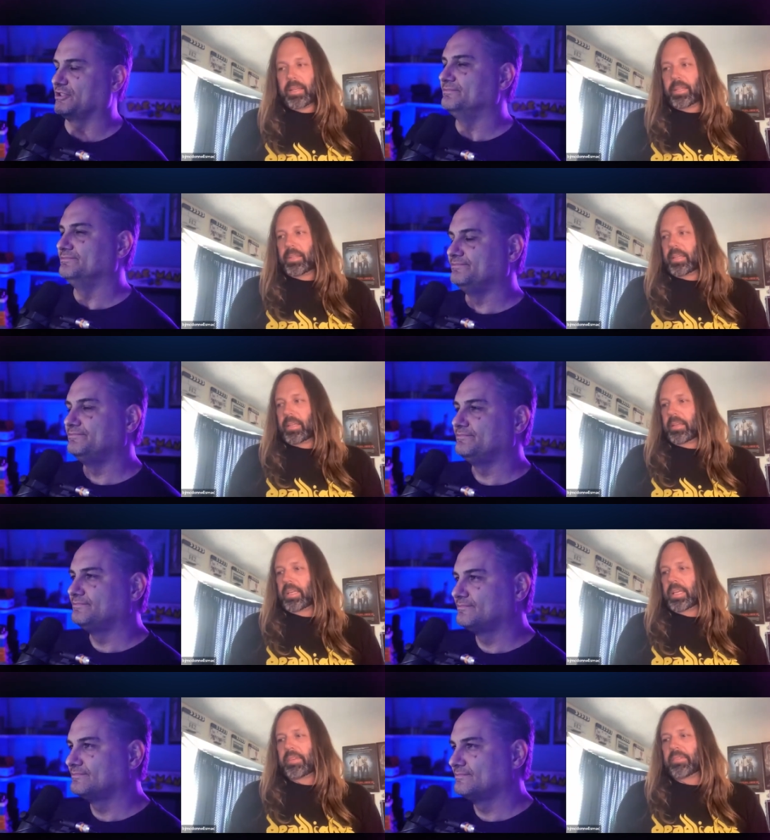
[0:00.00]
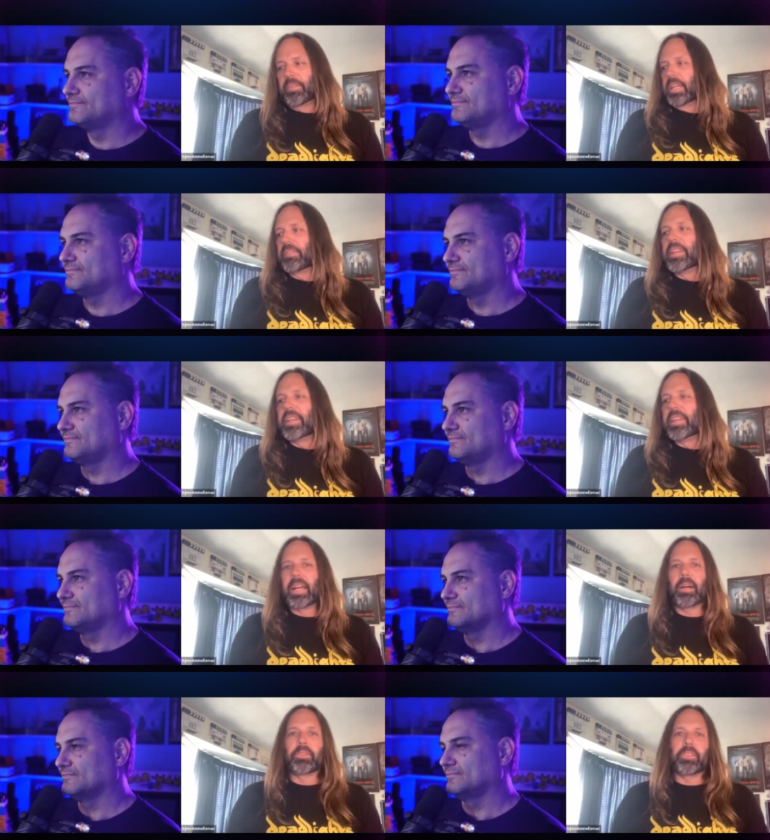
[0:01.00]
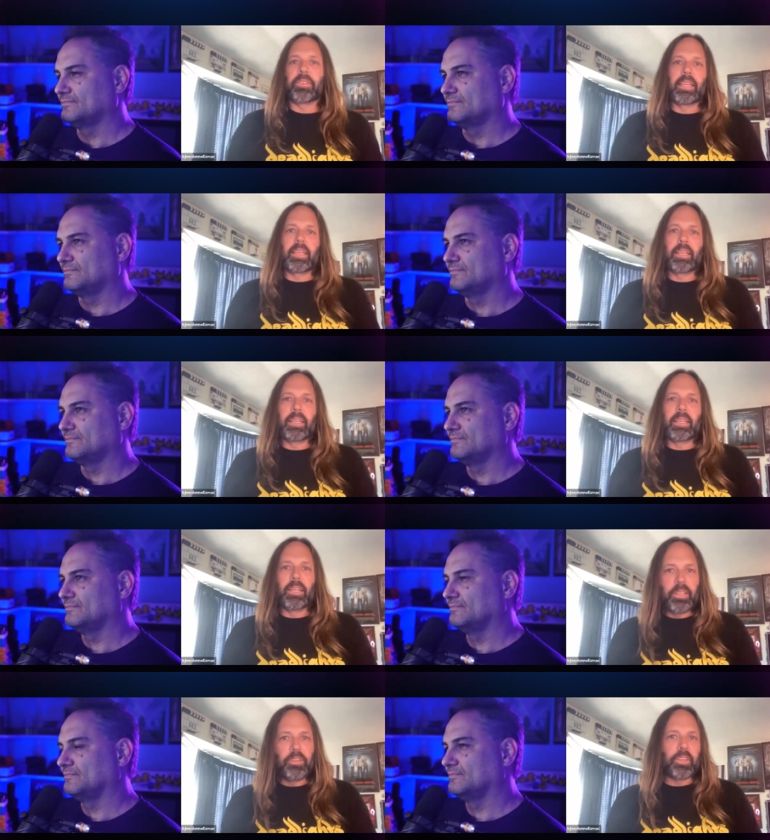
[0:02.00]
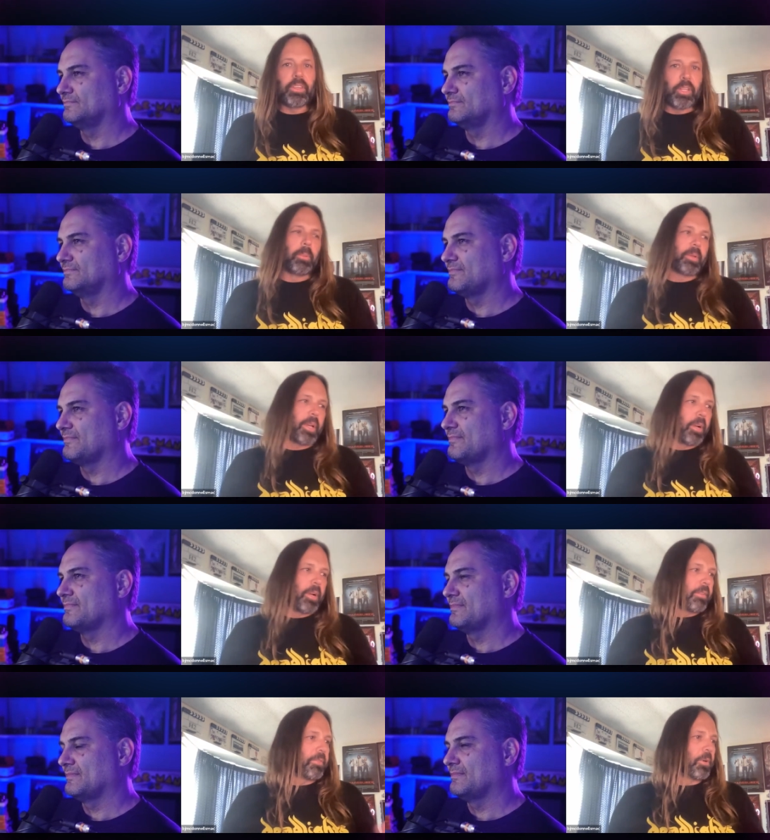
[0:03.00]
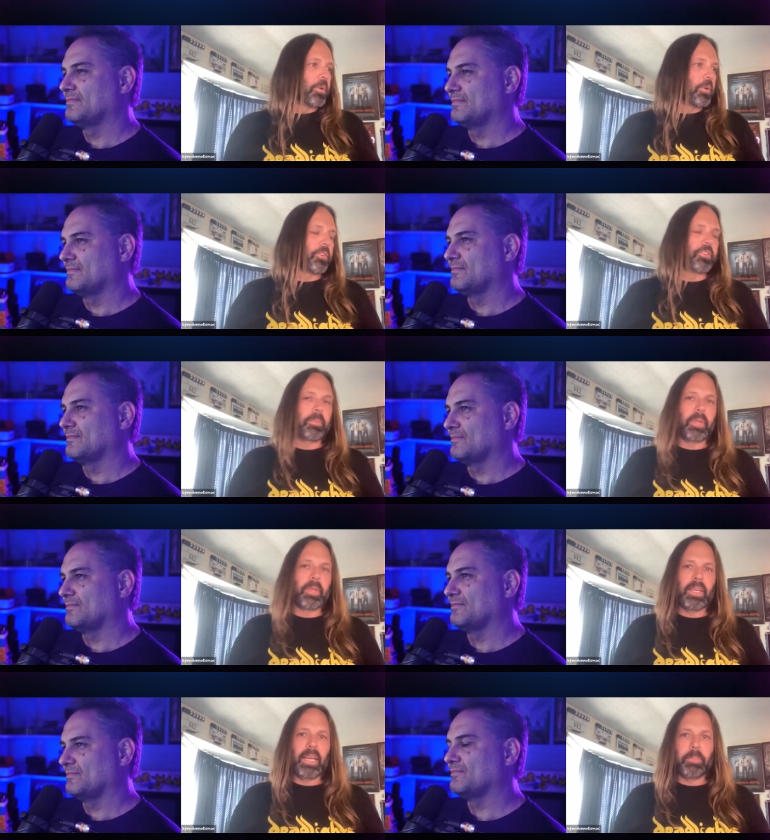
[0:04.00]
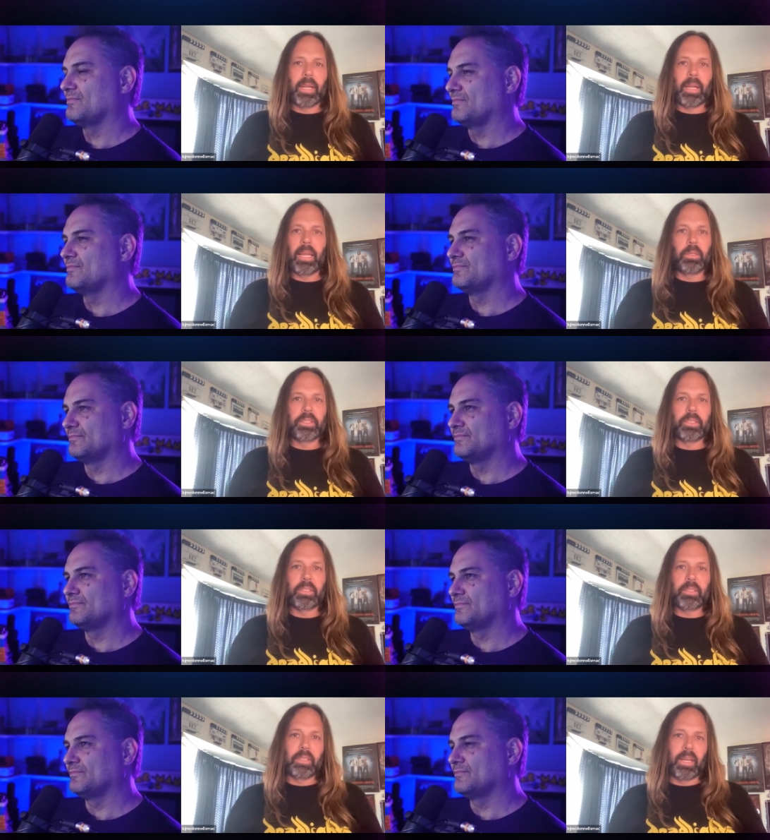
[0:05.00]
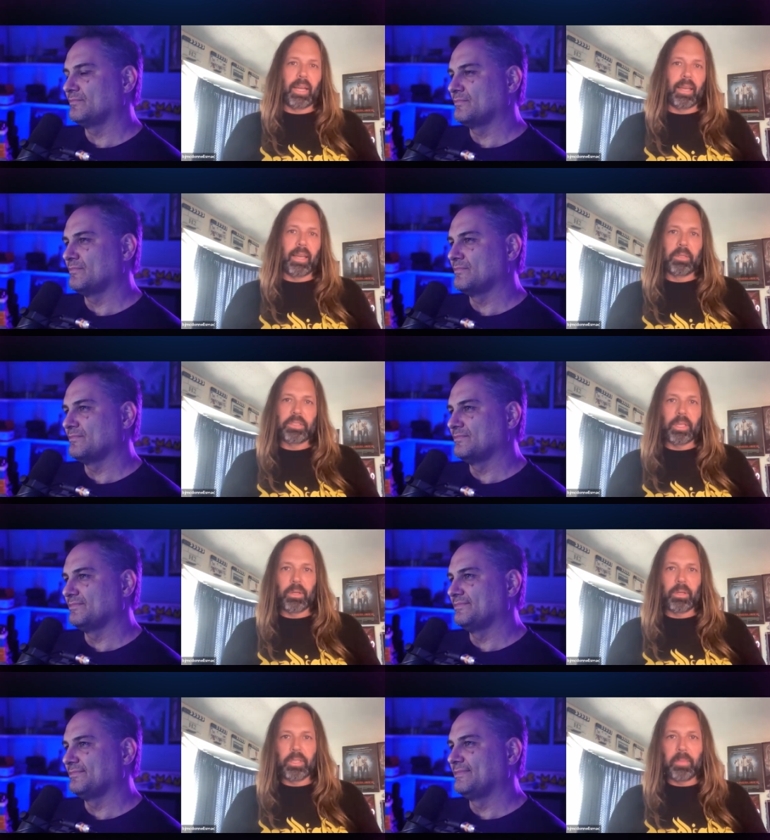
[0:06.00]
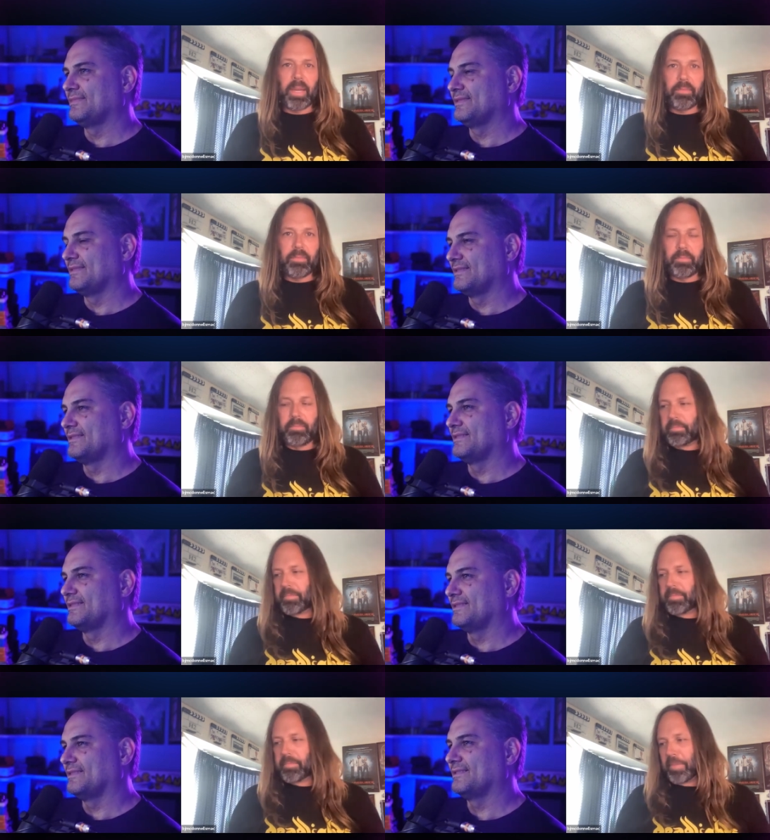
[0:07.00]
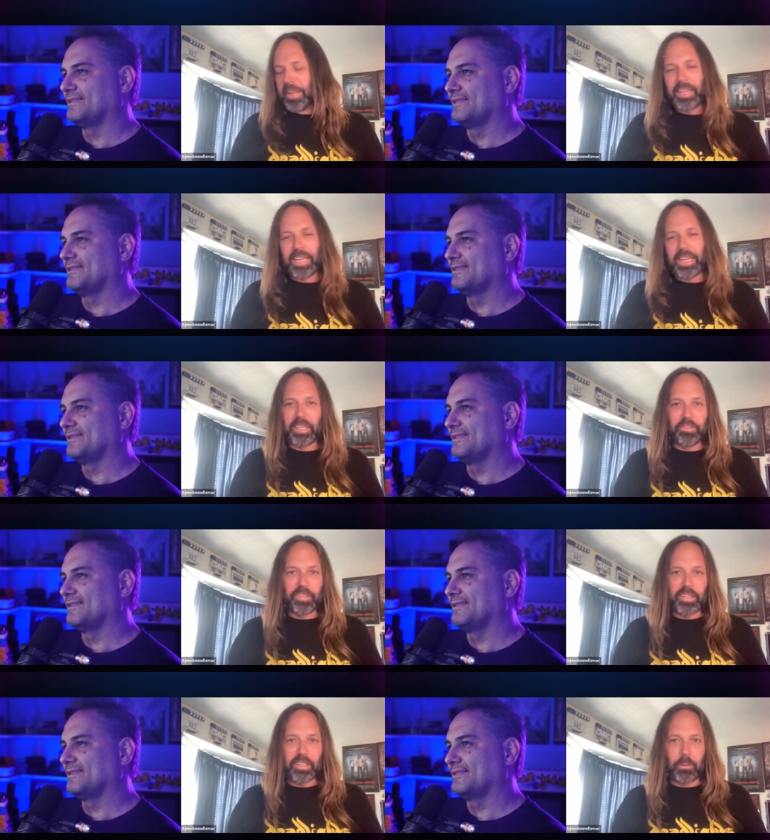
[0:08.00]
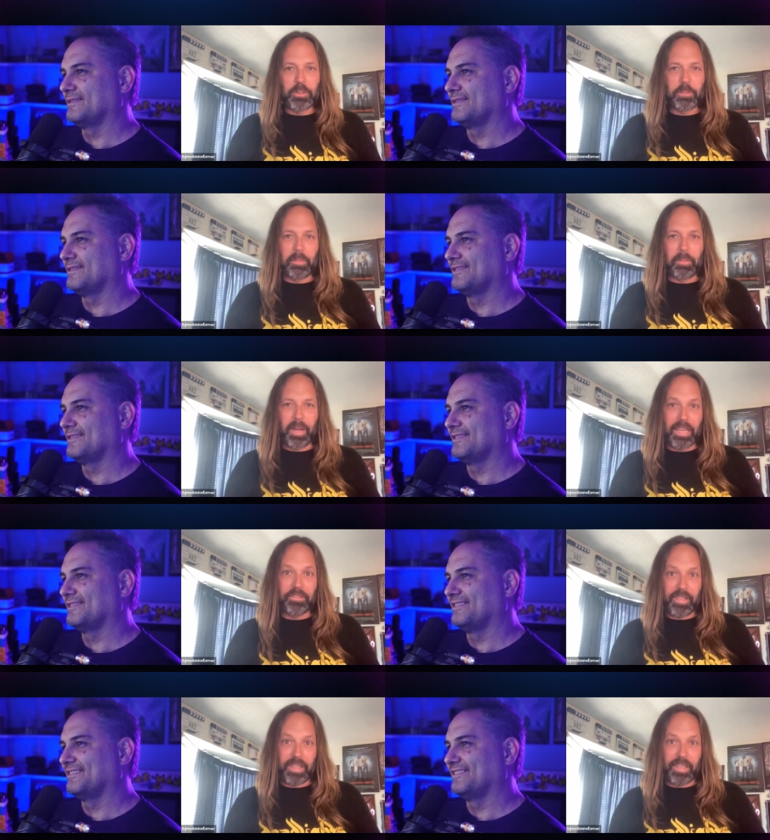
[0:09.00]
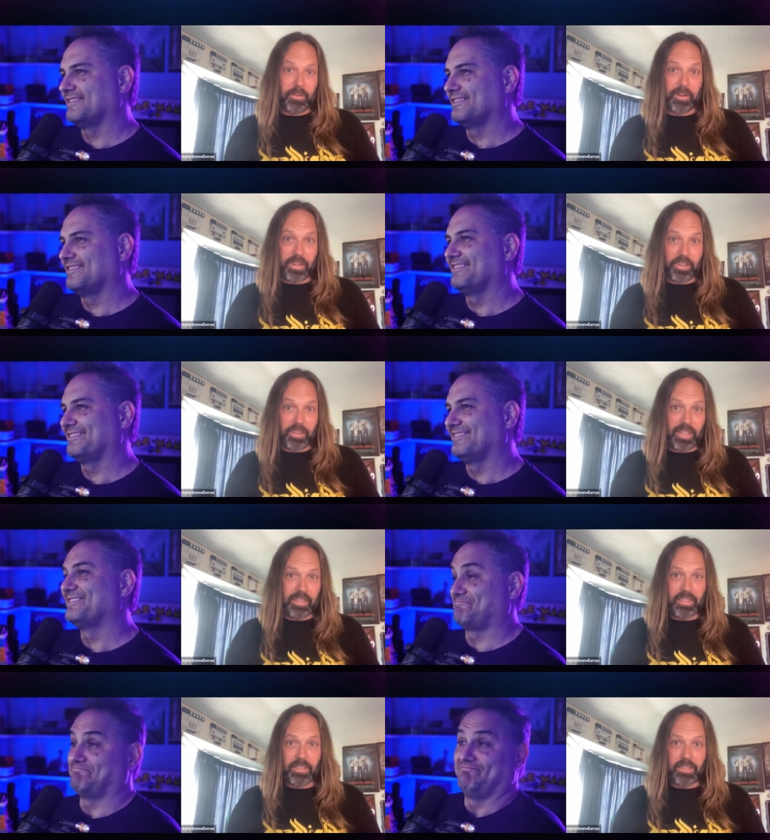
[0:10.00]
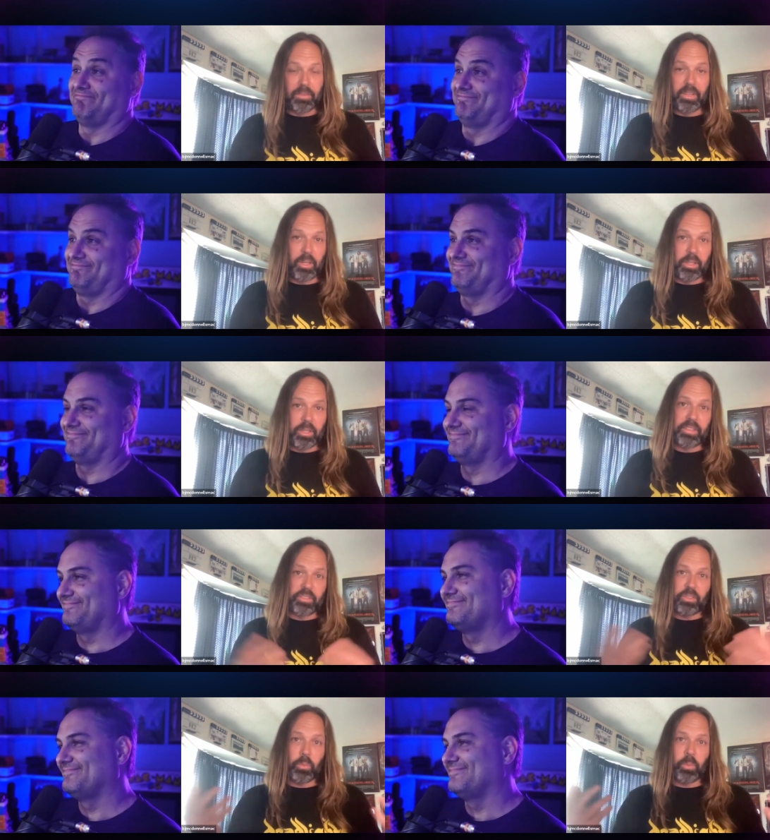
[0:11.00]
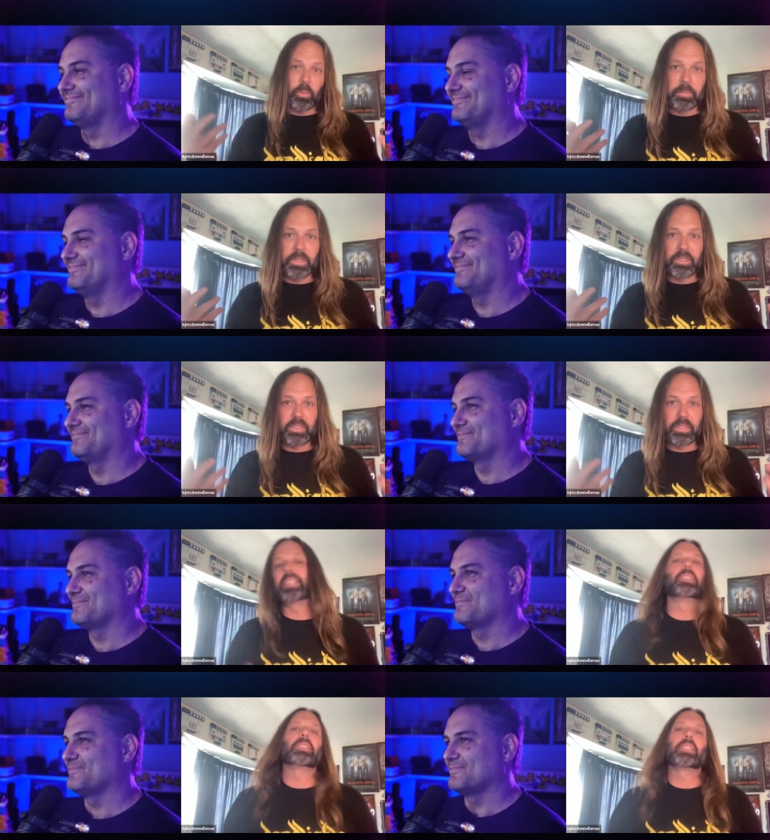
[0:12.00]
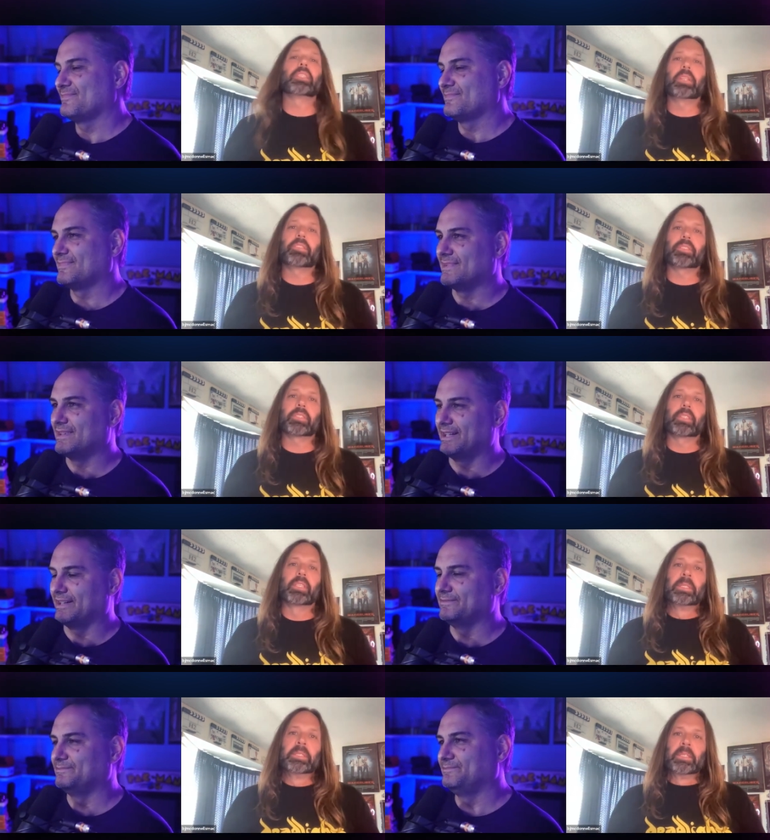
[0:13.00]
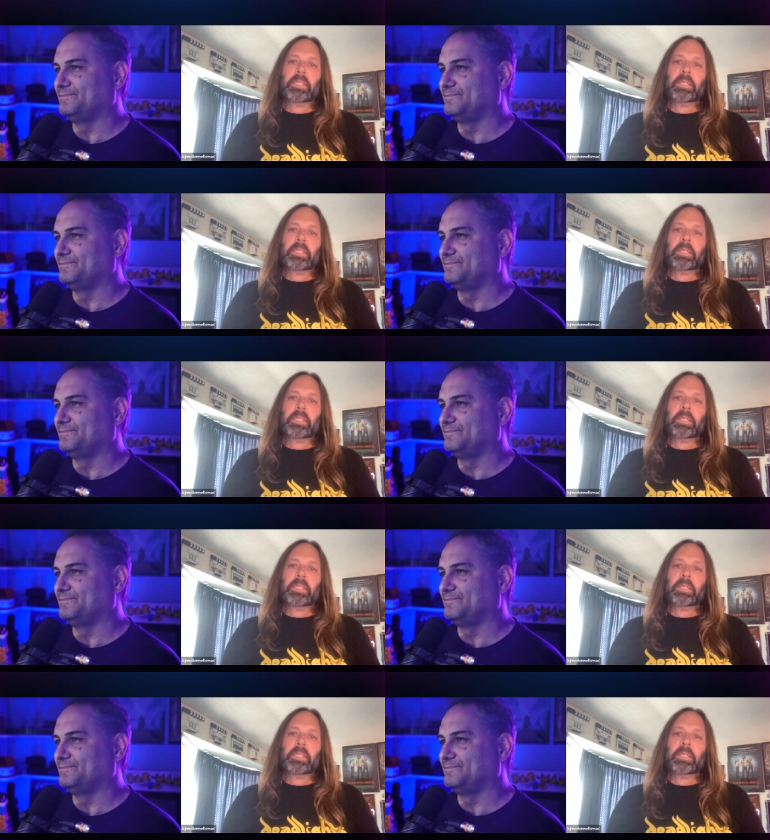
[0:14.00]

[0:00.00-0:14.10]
Speaker 1: and it, it, even even now it's like you know i usually know i'll get a phone call or something like that but i always i always go you know my my last day on set could always be my last day ever on a set you never know because that's just the way this business is you know yeah. that's